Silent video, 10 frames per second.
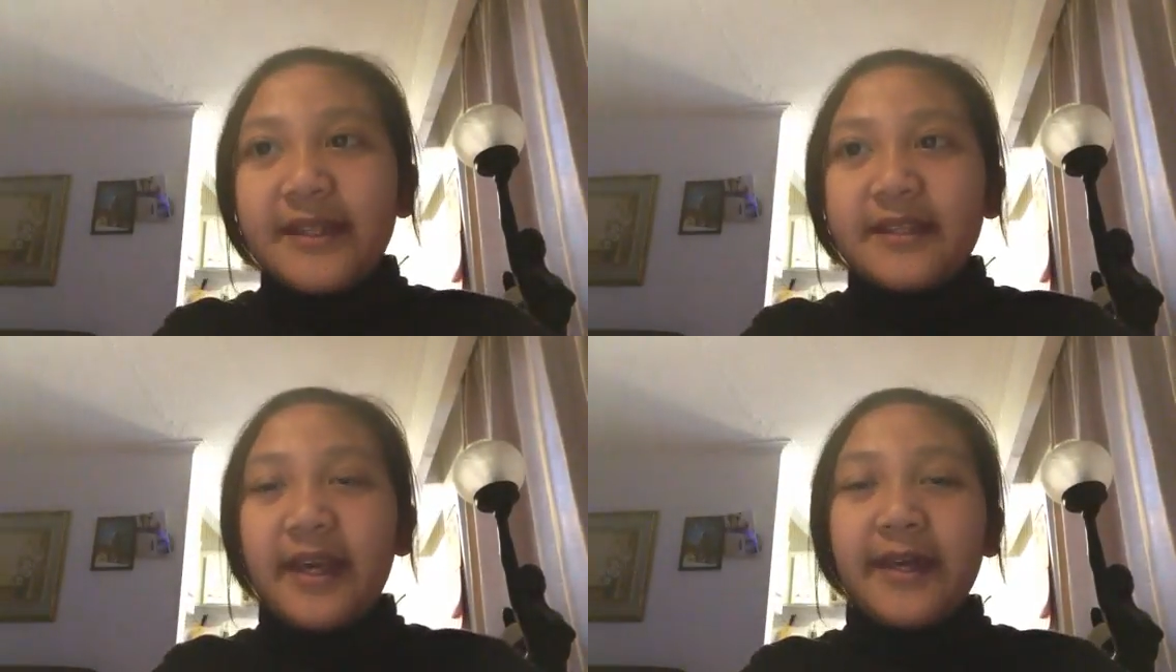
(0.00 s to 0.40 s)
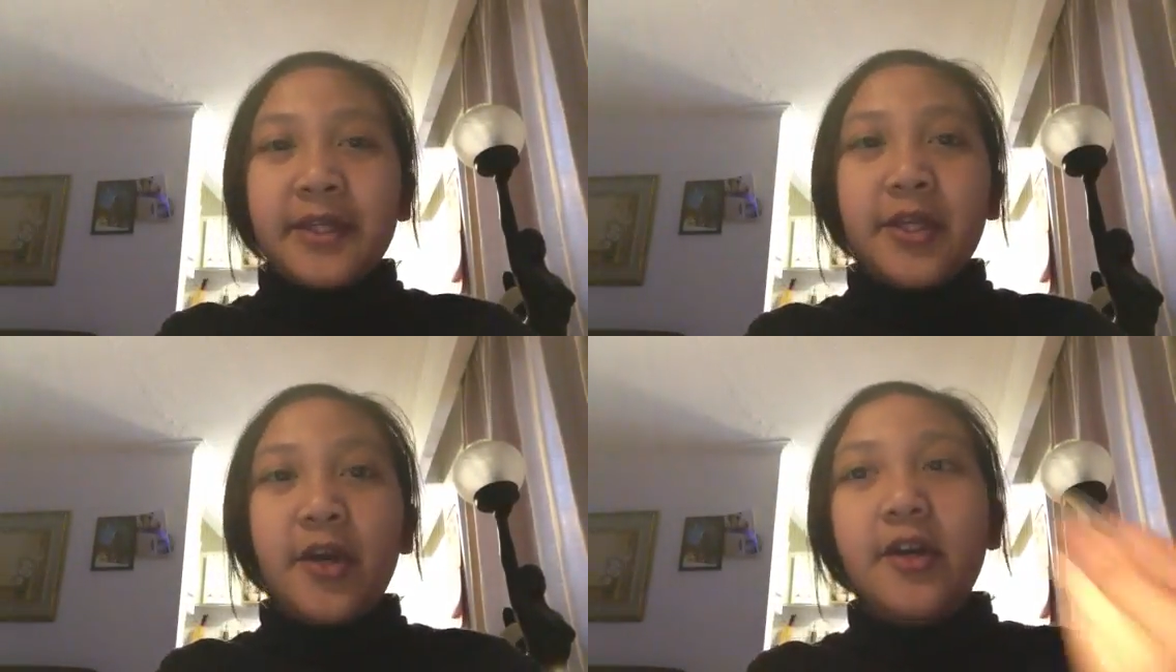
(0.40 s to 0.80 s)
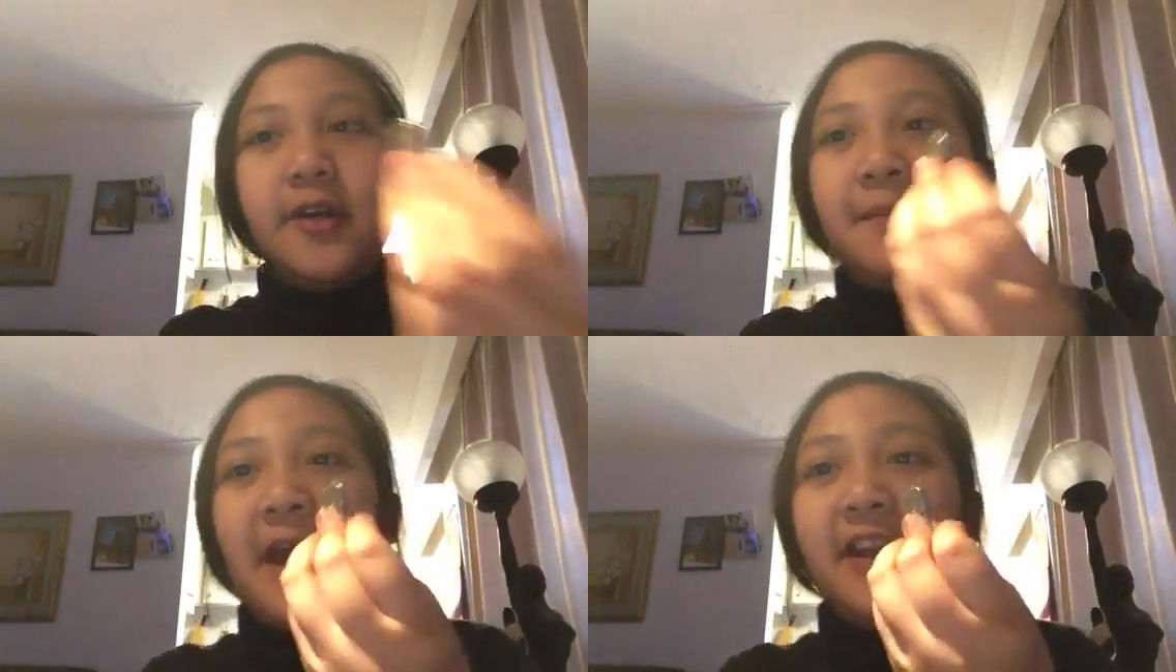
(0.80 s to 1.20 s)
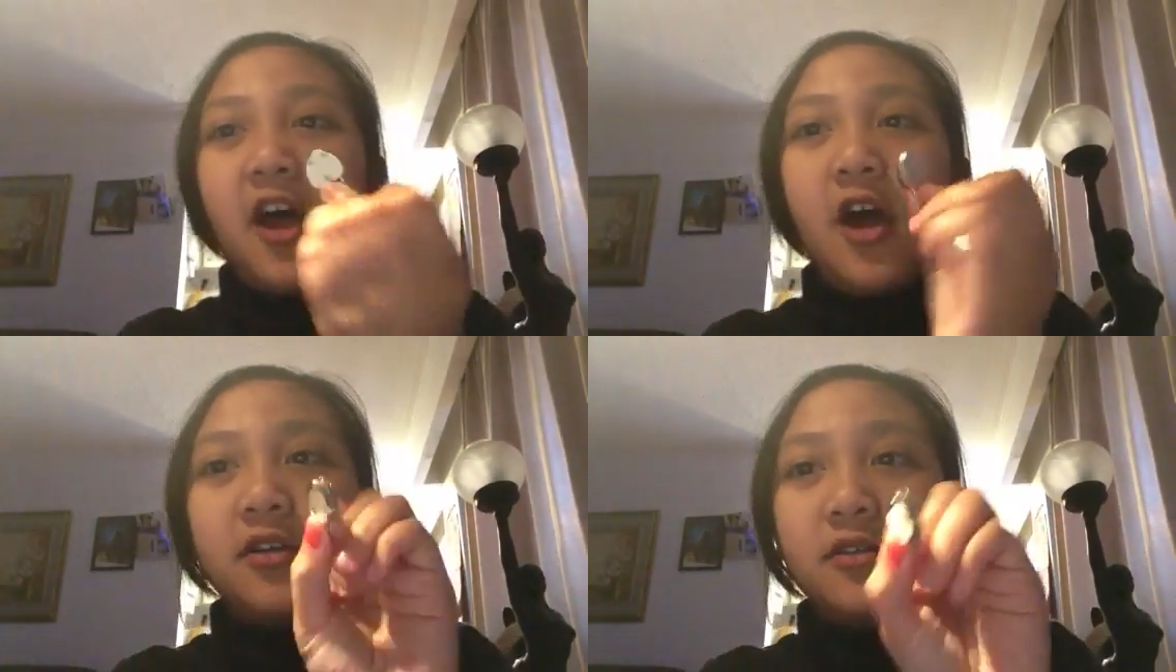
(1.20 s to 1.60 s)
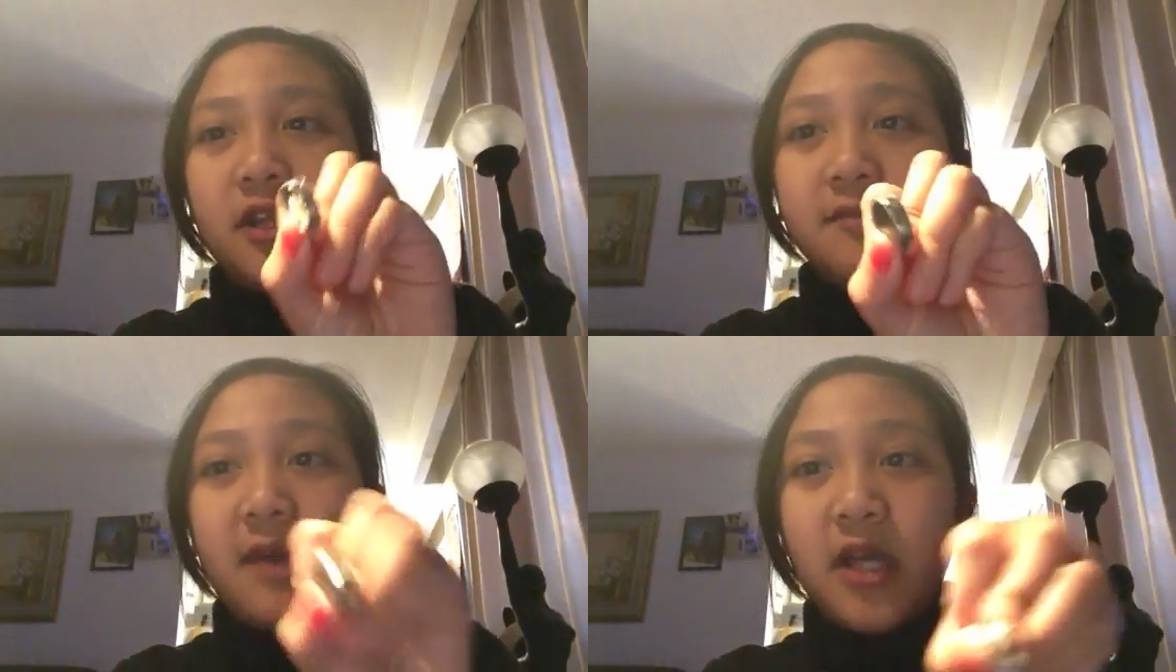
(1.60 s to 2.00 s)
Take your padlock
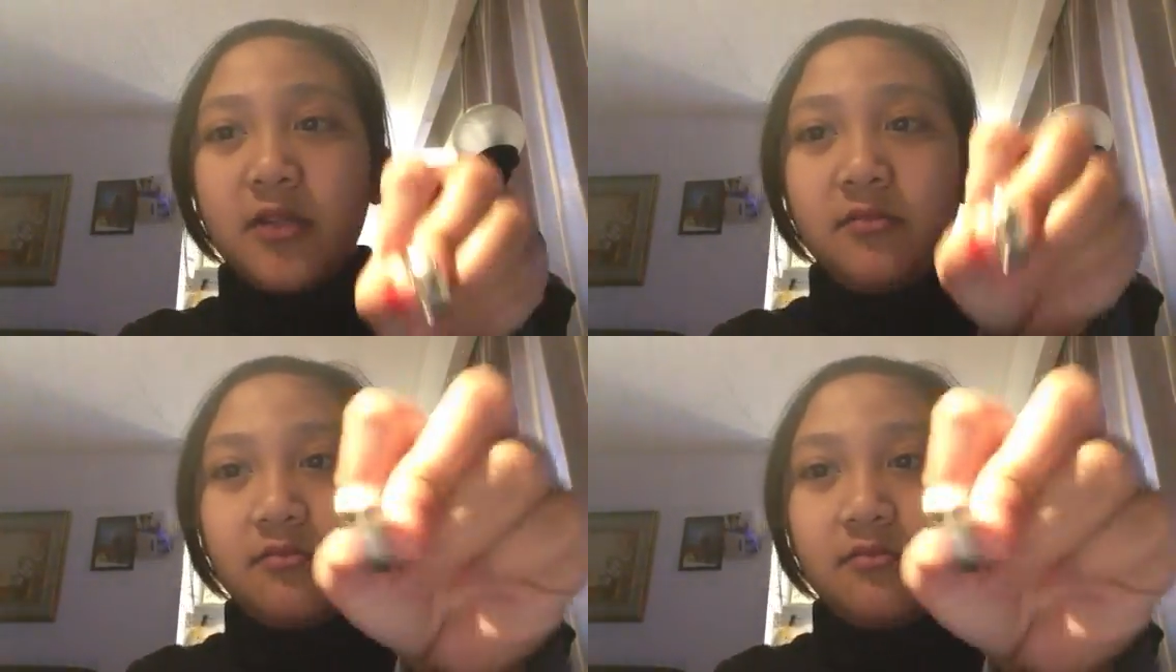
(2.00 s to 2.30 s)
like mine.